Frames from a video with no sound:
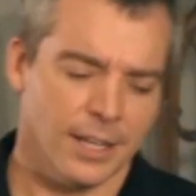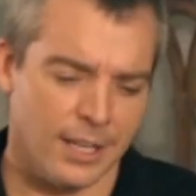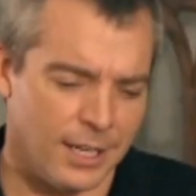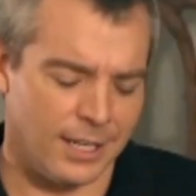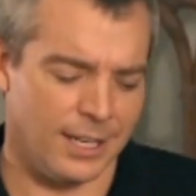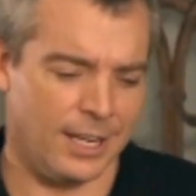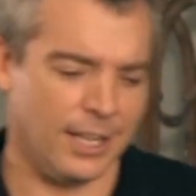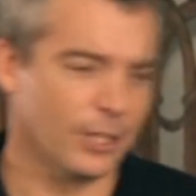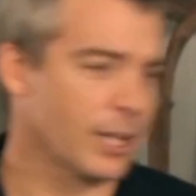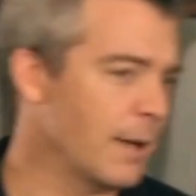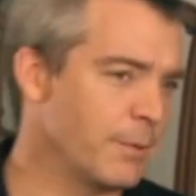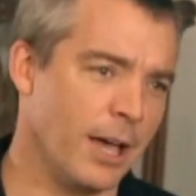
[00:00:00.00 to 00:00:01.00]
Eh, now,
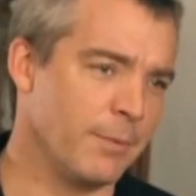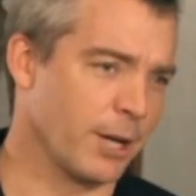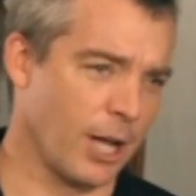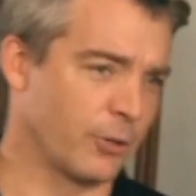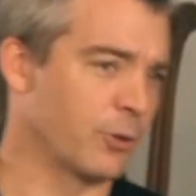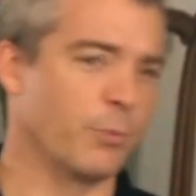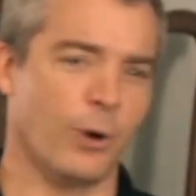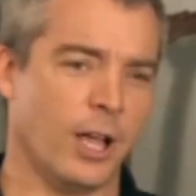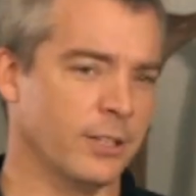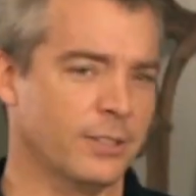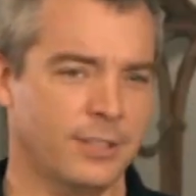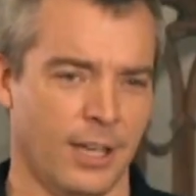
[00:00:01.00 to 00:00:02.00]
look, I'm, I'm a country boy,
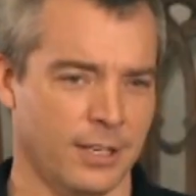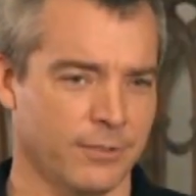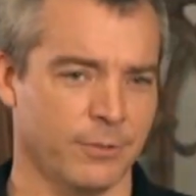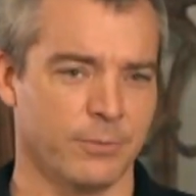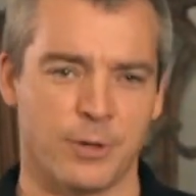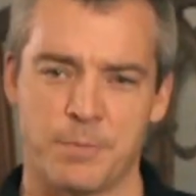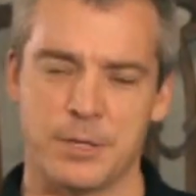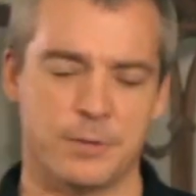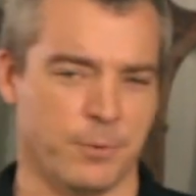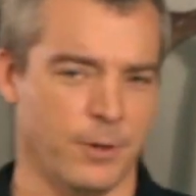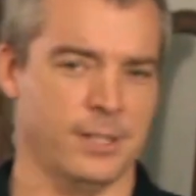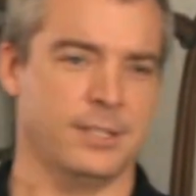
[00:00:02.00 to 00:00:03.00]
I'll just tell you, from Dripping
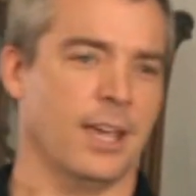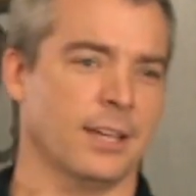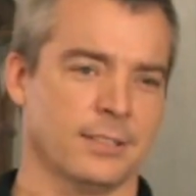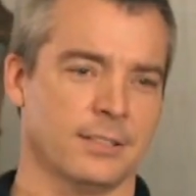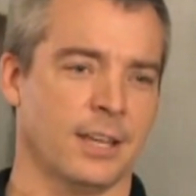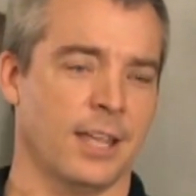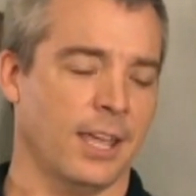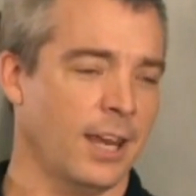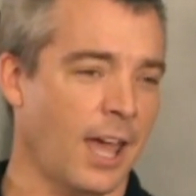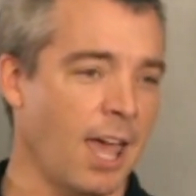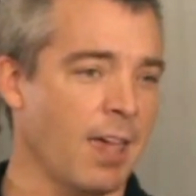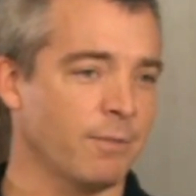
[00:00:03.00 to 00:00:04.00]
Springs, Texas, and,
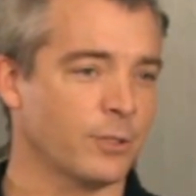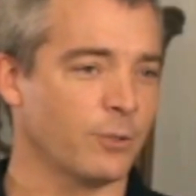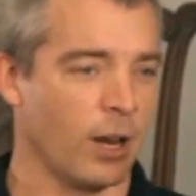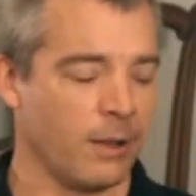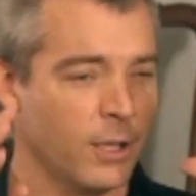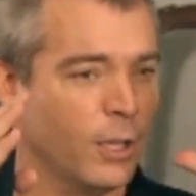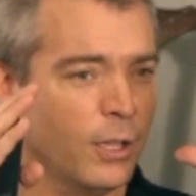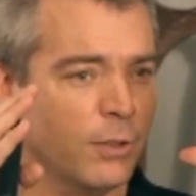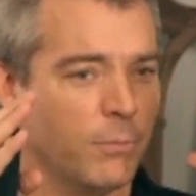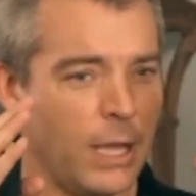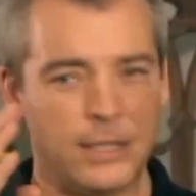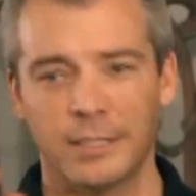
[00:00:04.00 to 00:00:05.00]
and I have to try to
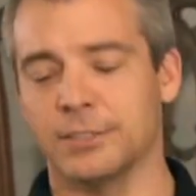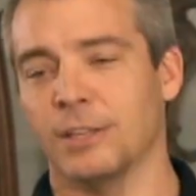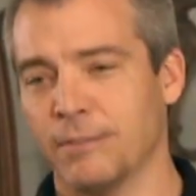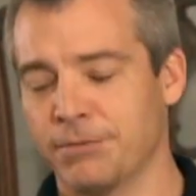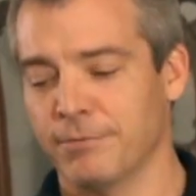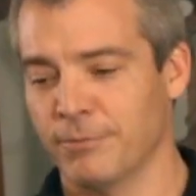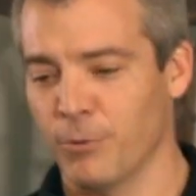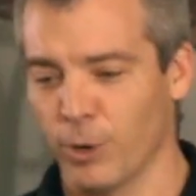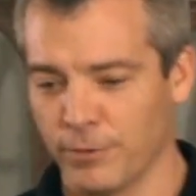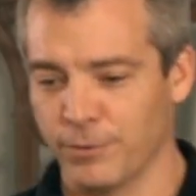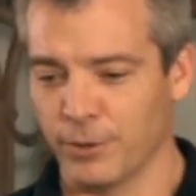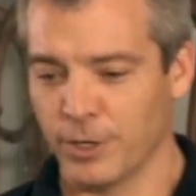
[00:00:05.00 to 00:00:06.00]
make this stuff
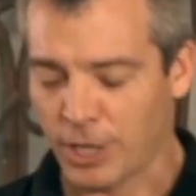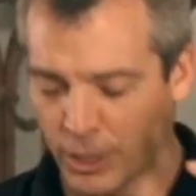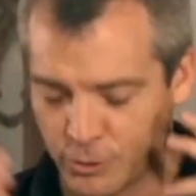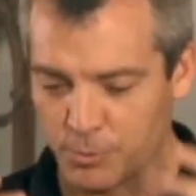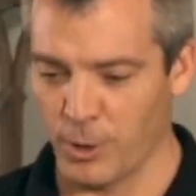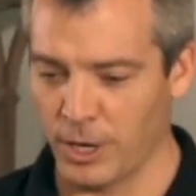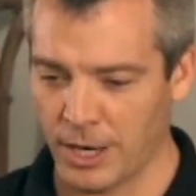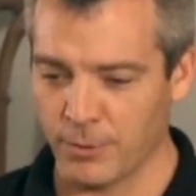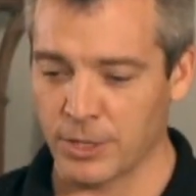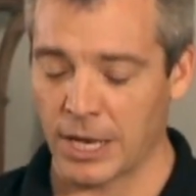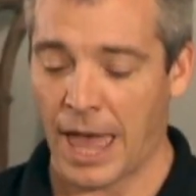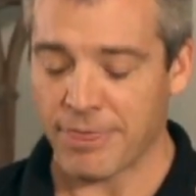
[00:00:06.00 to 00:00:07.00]
work for country boy
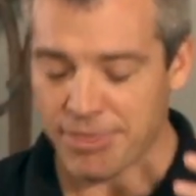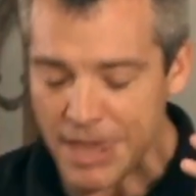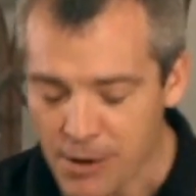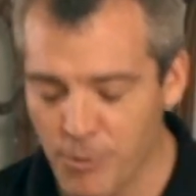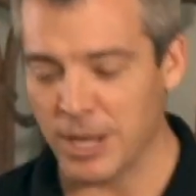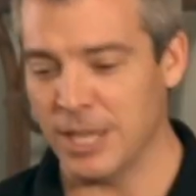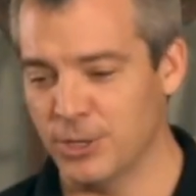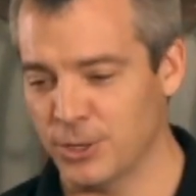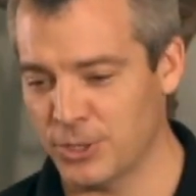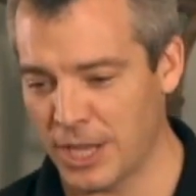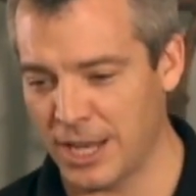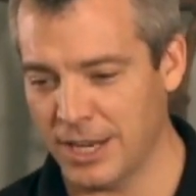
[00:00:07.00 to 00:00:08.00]
language. I think what he
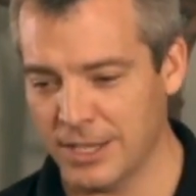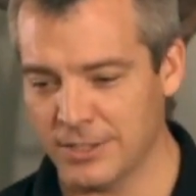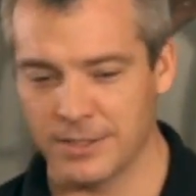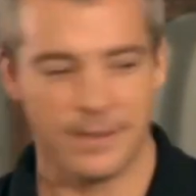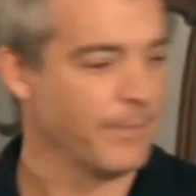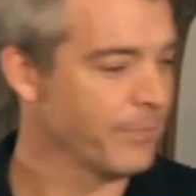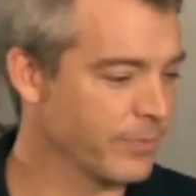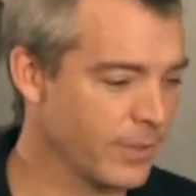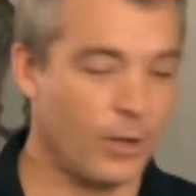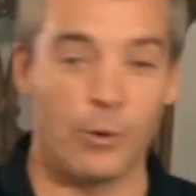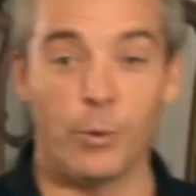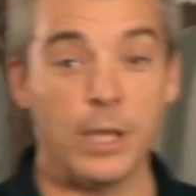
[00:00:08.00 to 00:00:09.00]
just said is,
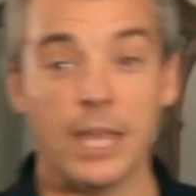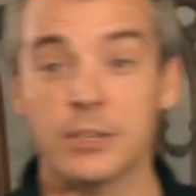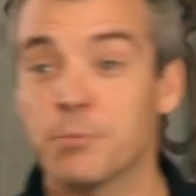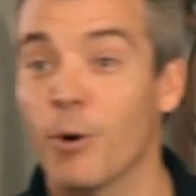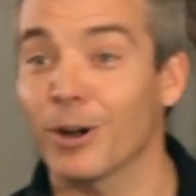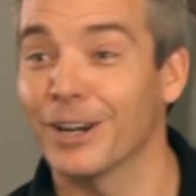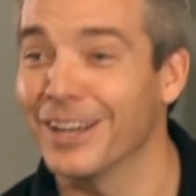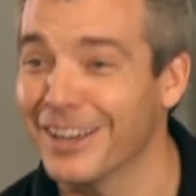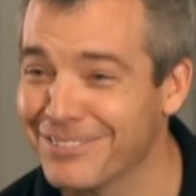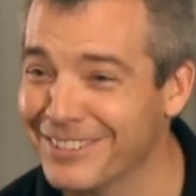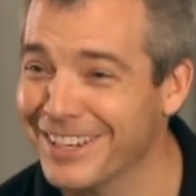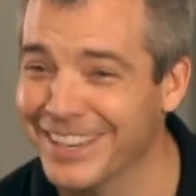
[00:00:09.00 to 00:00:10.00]
we ain't smart
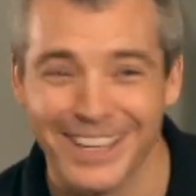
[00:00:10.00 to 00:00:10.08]
enough.